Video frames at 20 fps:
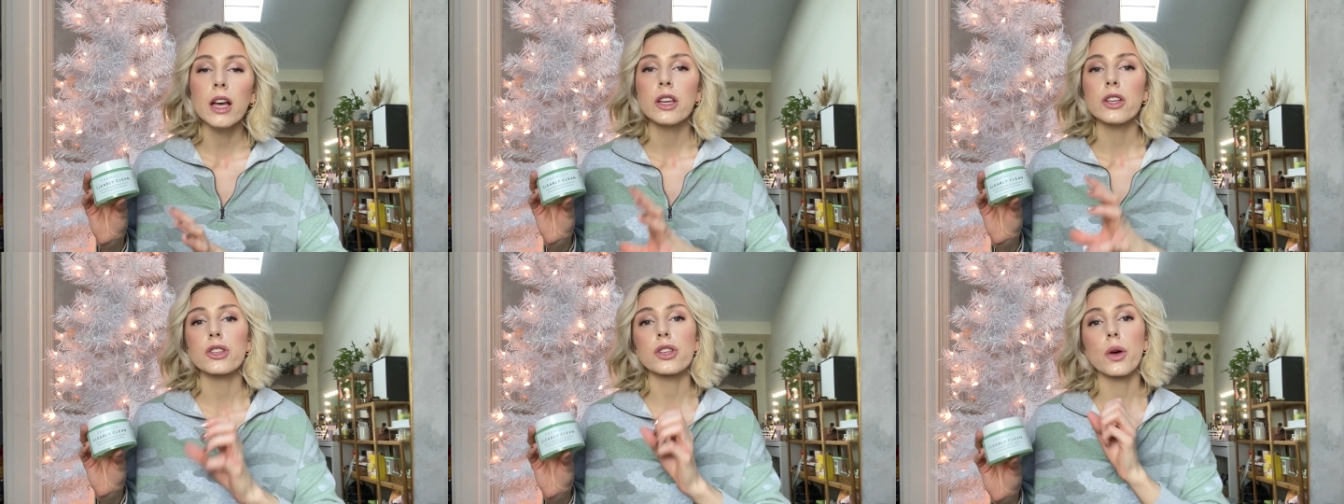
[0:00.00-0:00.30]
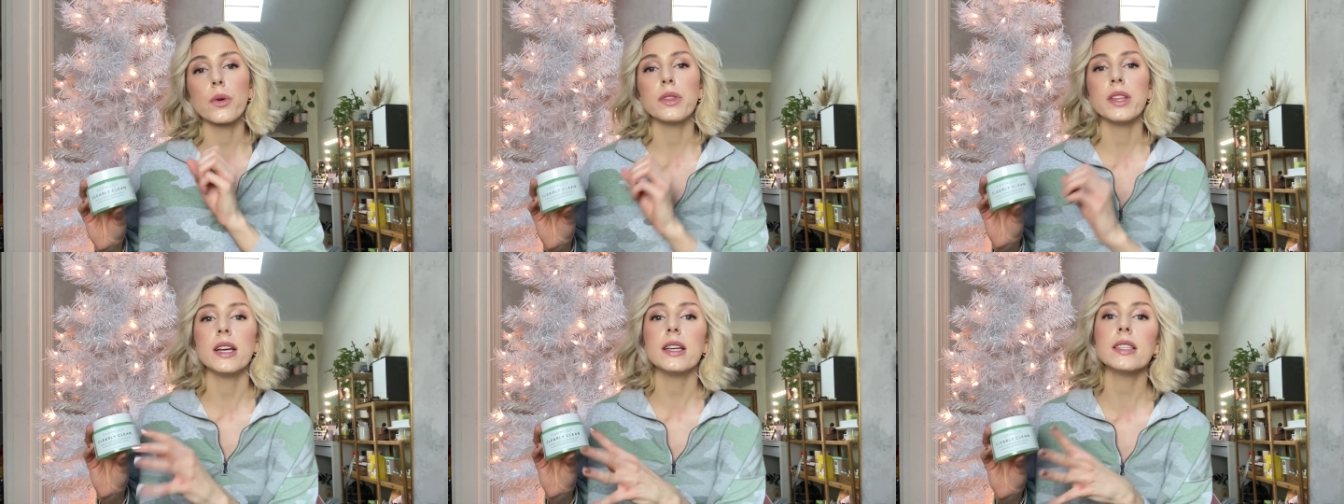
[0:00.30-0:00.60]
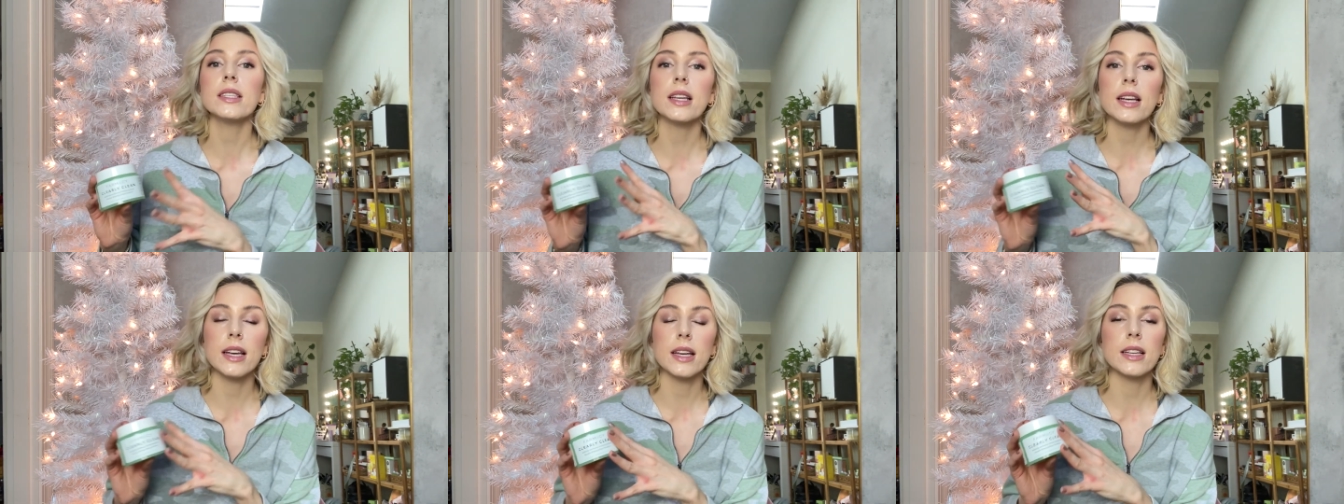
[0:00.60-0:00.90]
So
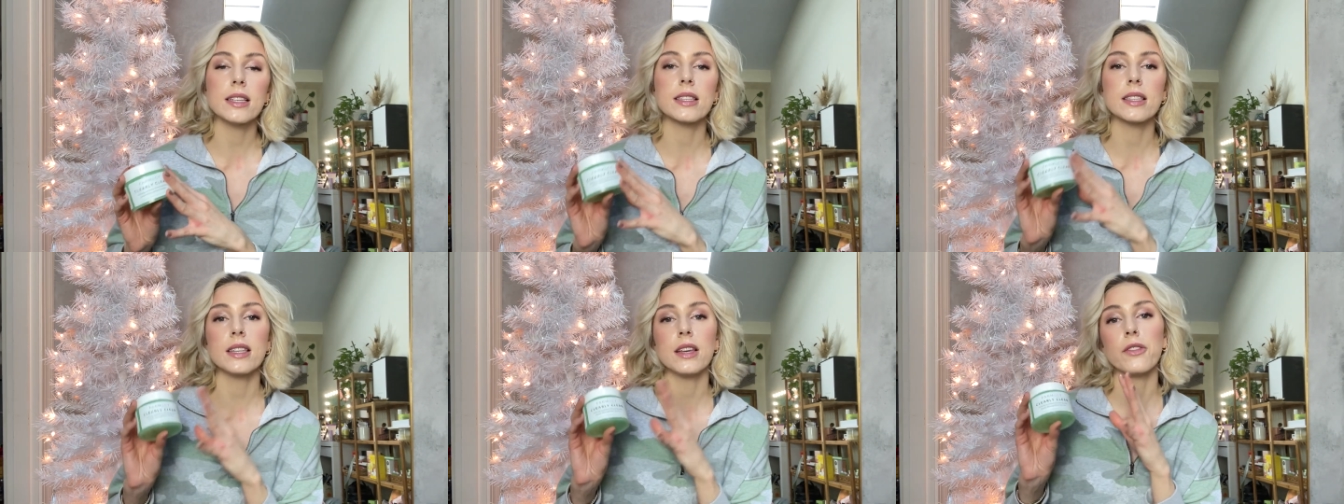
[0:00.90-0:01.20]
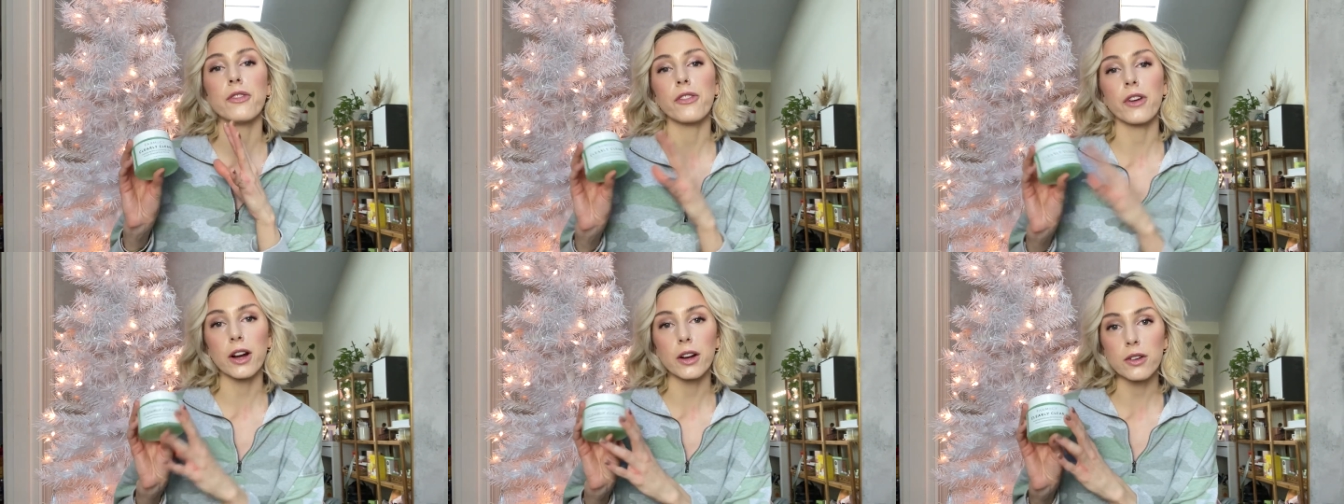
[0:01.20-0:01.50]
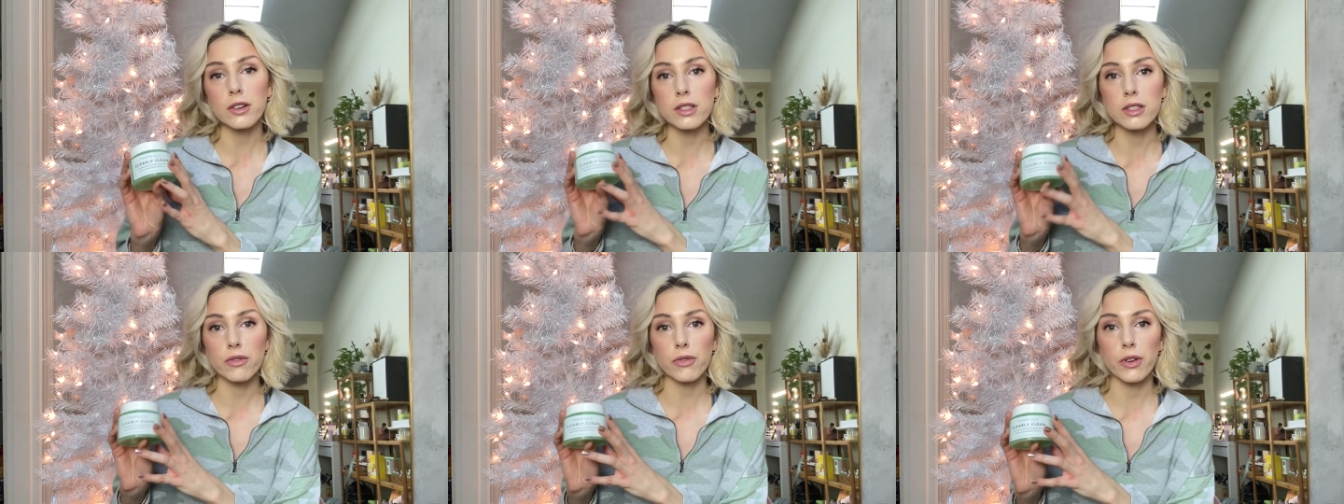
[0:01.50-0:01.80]
this is the
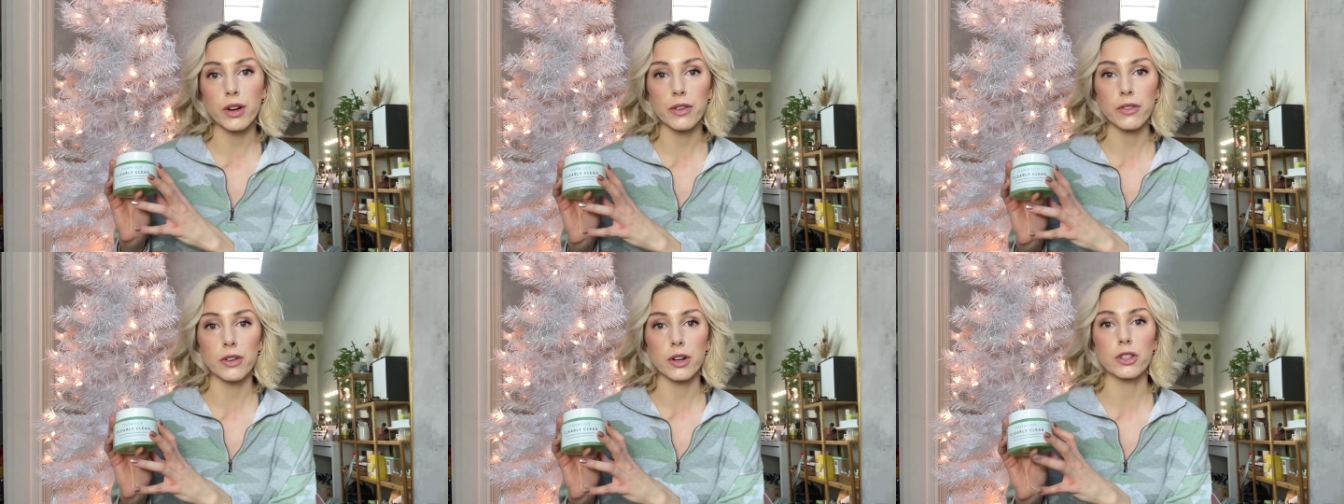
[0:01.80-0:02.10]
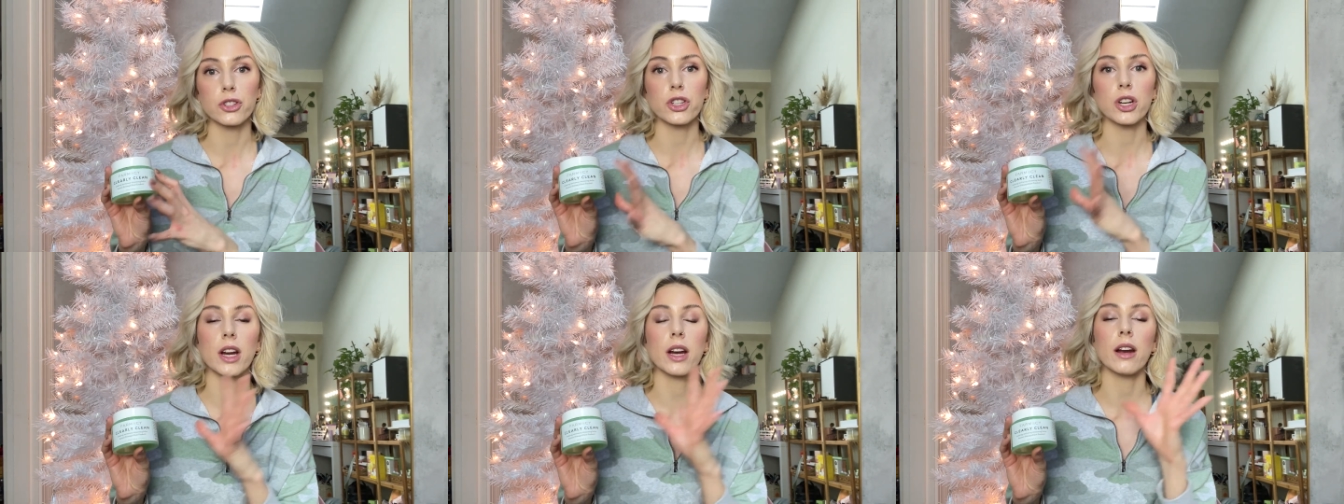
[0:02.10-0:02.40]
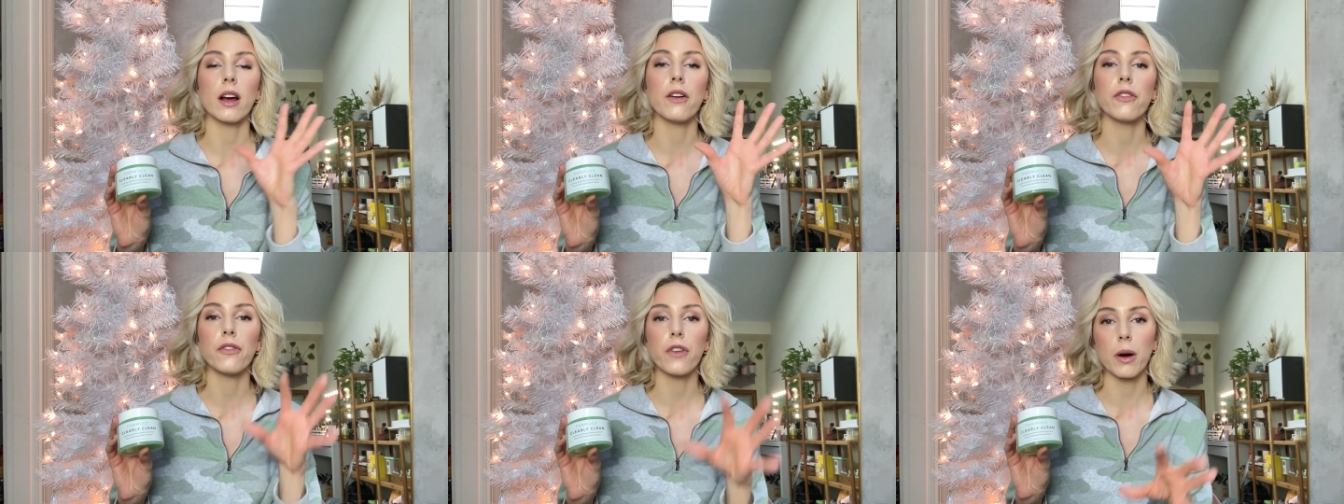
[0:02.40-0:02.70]
fragrance-free
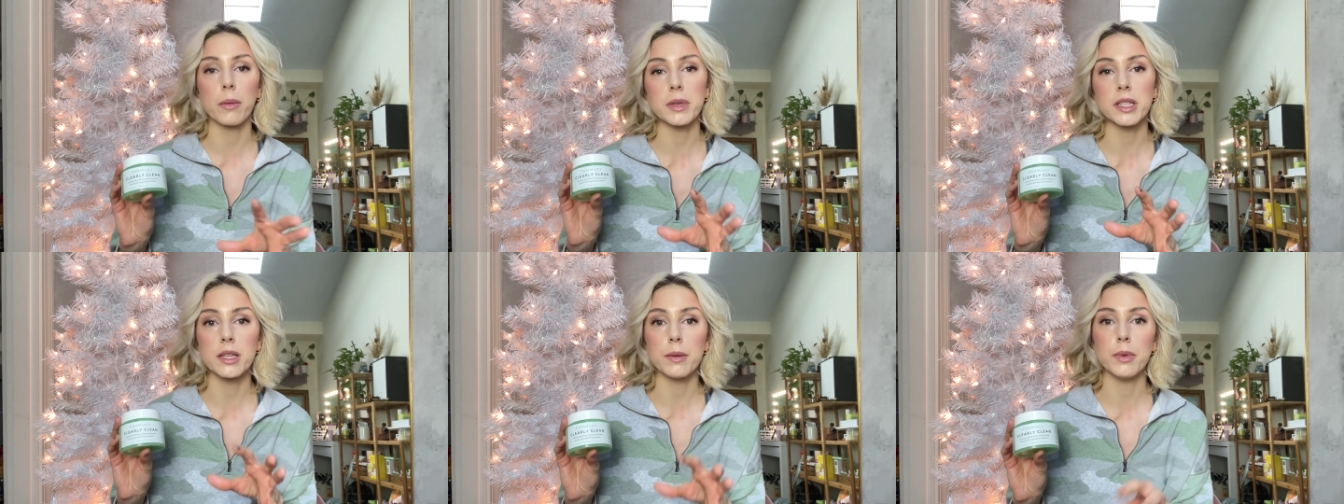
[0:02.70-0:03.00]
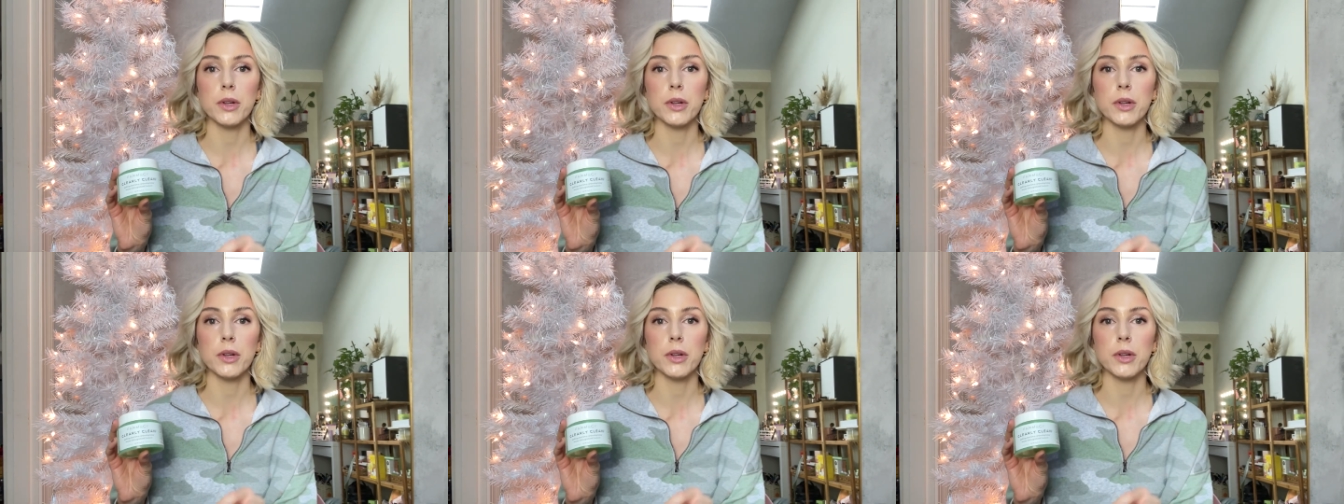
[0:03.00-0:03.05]
version of Farmacy